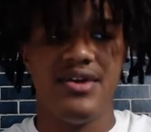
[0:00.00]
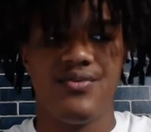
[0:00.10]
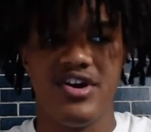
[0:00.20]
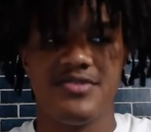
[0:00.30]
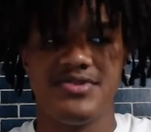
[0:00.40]

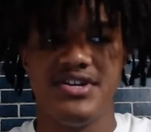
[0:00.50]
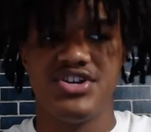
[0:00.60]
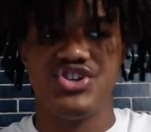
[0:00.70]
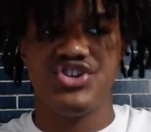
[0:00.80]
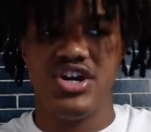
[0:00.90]
Rams in
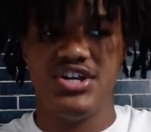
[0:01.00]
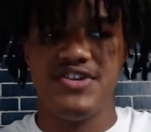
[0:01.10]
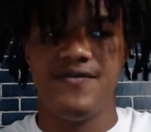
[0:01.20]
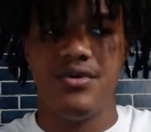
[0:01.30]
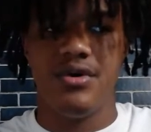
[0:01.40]

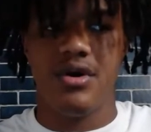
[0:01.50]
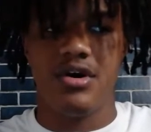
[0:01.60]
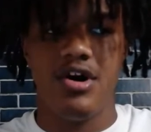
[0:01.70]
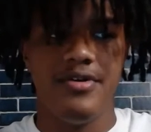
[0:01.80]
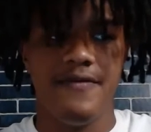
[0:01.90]
exchange for a
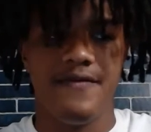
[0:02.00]
couple of